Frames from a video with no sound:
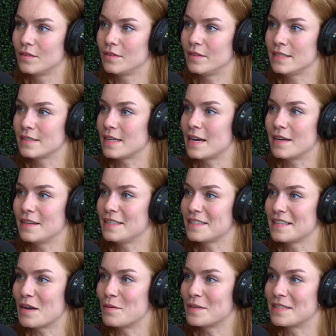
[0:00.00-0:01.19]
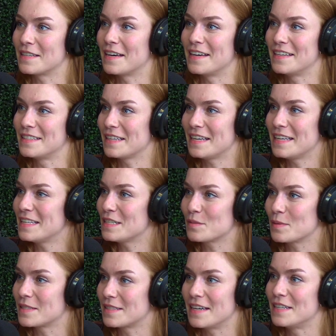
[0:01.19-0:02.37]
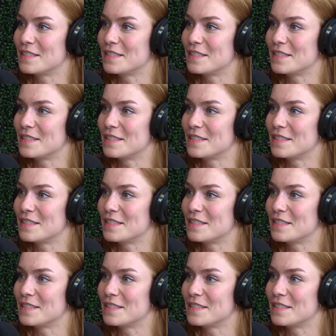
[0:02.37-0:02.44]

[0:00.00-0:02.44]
Isn't that what science, and it's what science